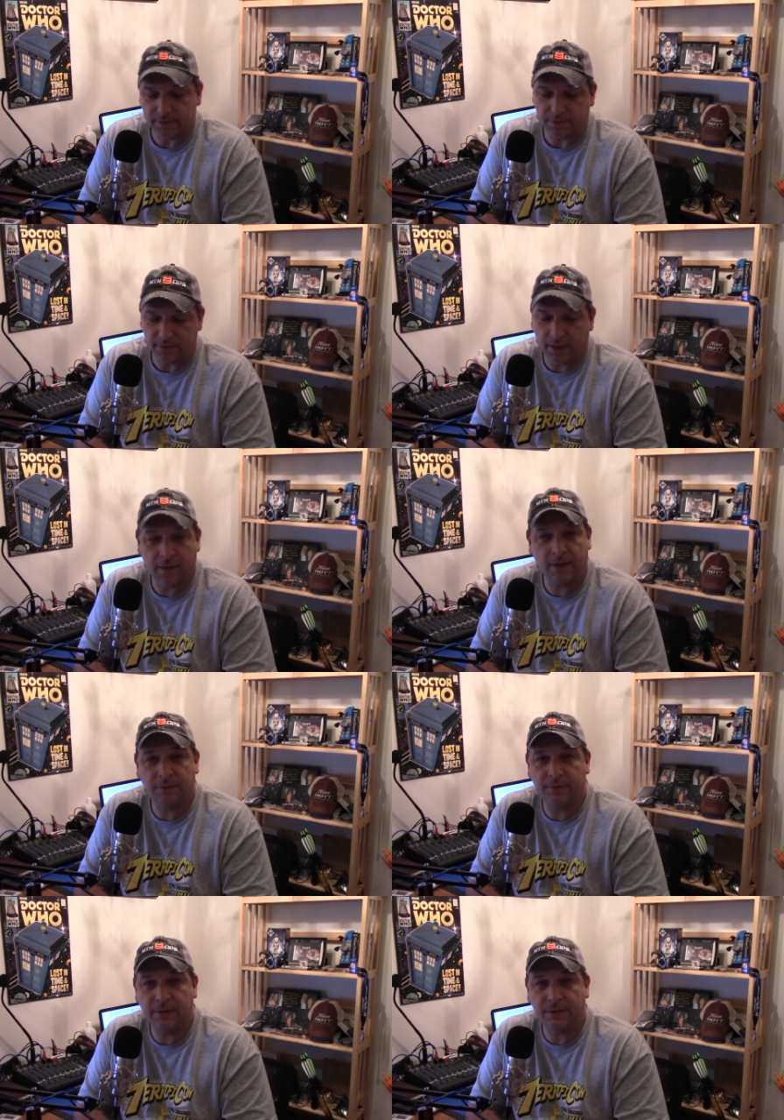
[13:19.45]
So, yeah, they
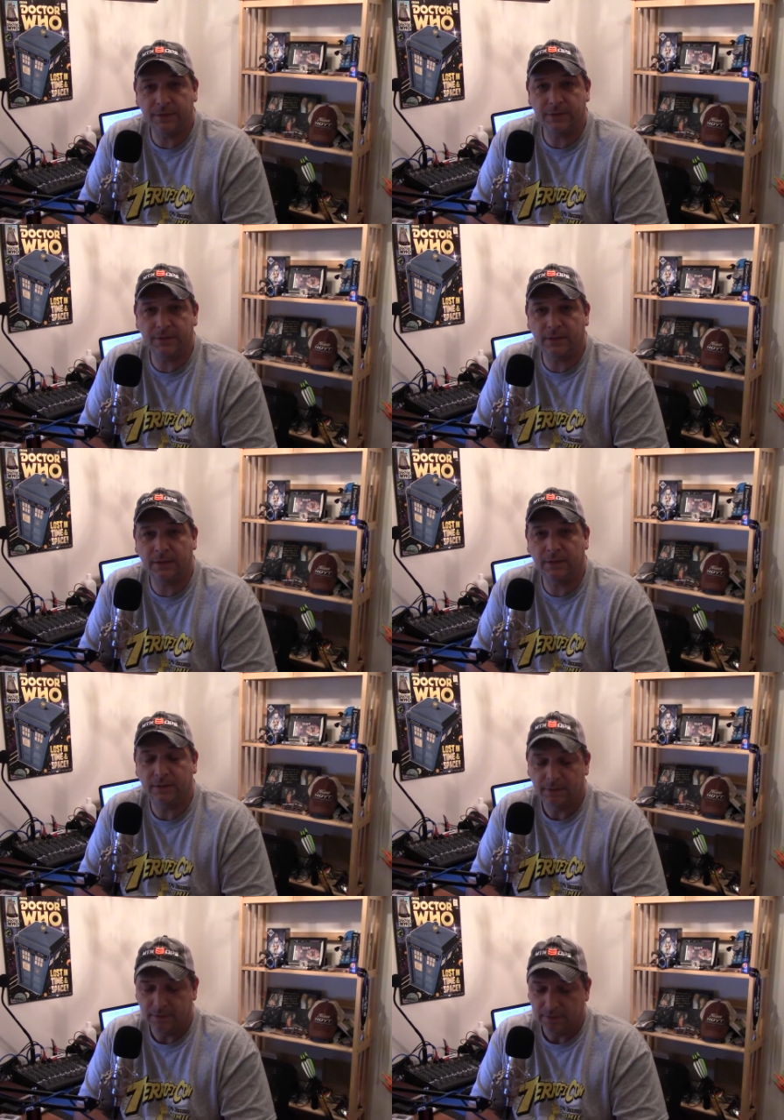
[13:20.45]
were just,
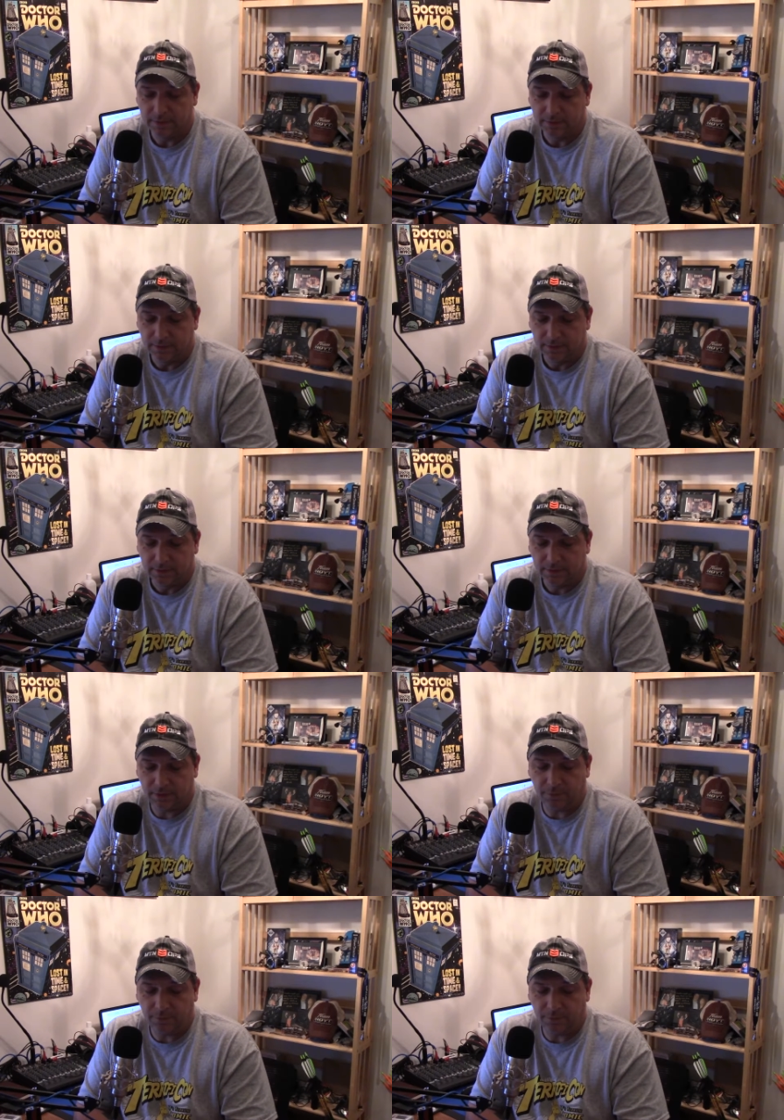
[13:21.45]
they